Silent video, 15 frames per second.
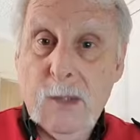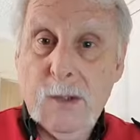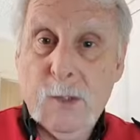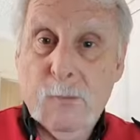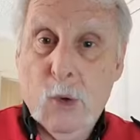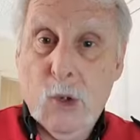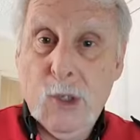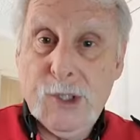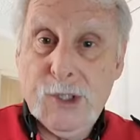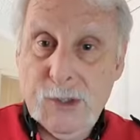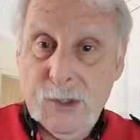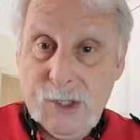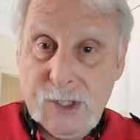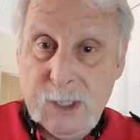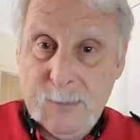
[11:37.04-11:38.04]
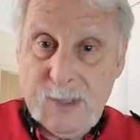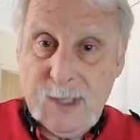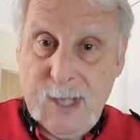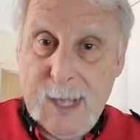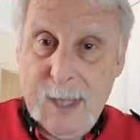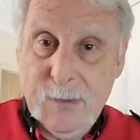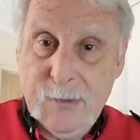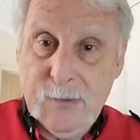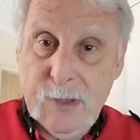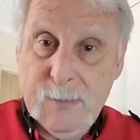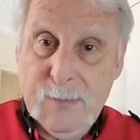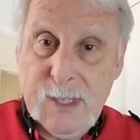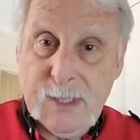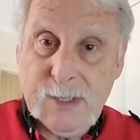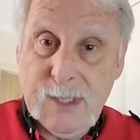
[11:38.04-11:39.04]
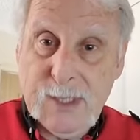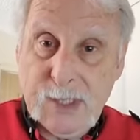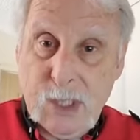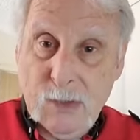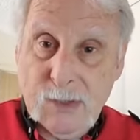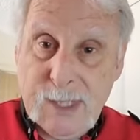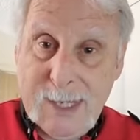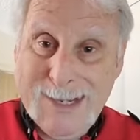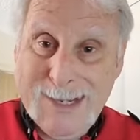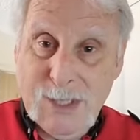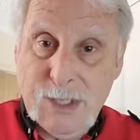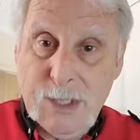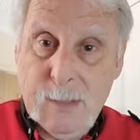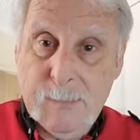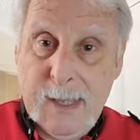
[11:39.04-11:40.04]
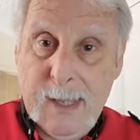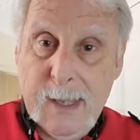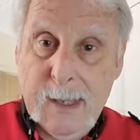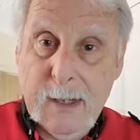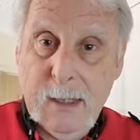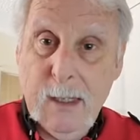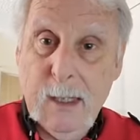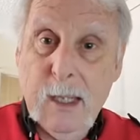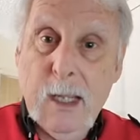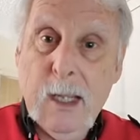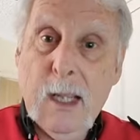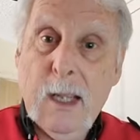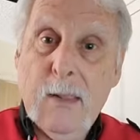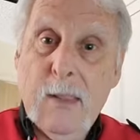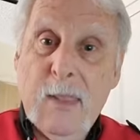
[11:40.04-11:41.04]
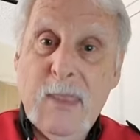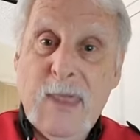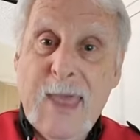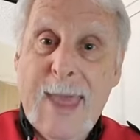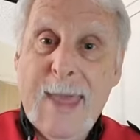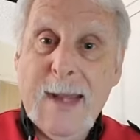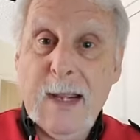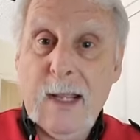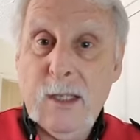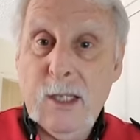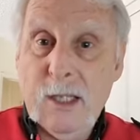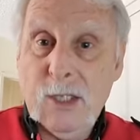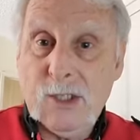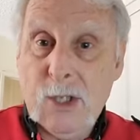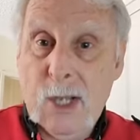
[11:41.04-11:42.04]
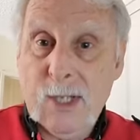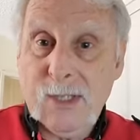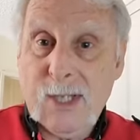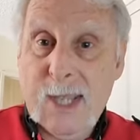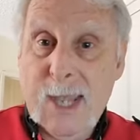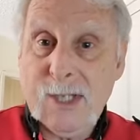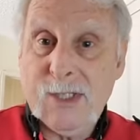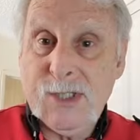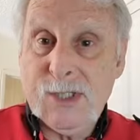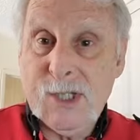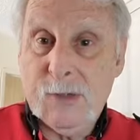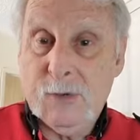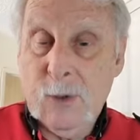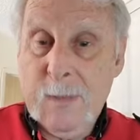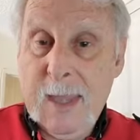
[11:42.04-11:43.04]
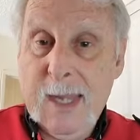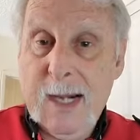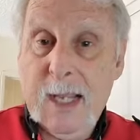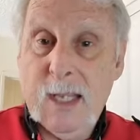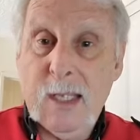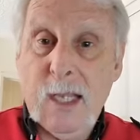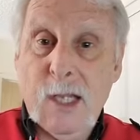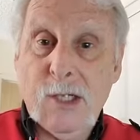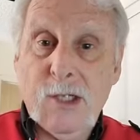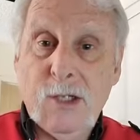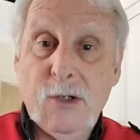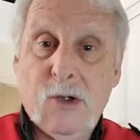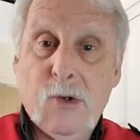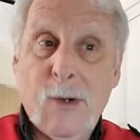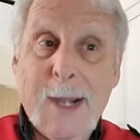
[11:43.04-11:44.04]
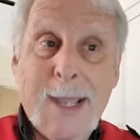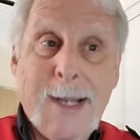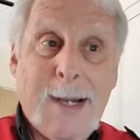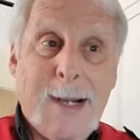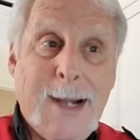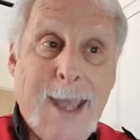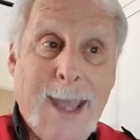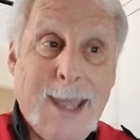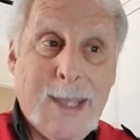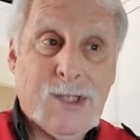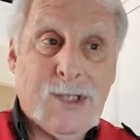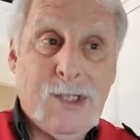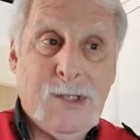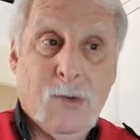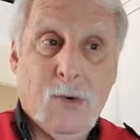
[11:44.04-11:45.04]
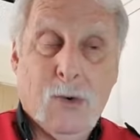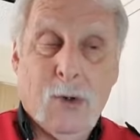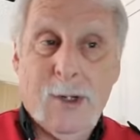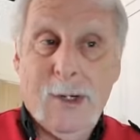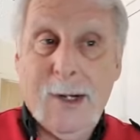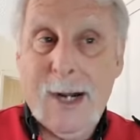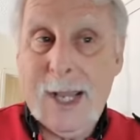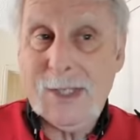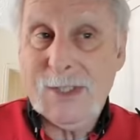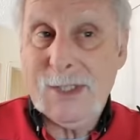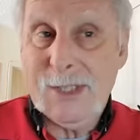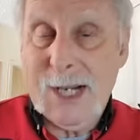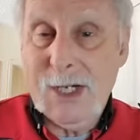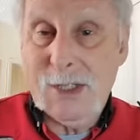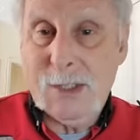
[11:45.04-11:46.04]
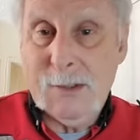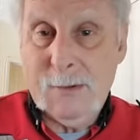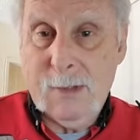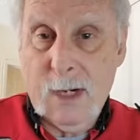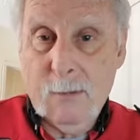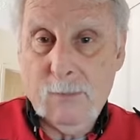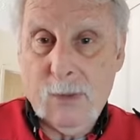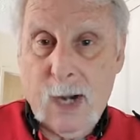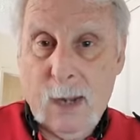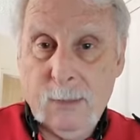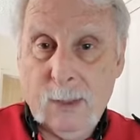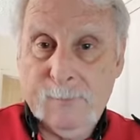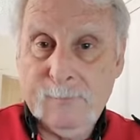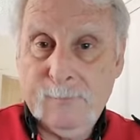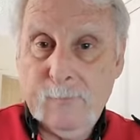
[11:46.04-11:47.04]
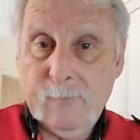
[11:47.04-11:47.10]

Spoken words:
The moisture slips down through the pistons, goes into the pan. That and the exhaust gases that are remaining in the engine create an acid or an oxidation problem.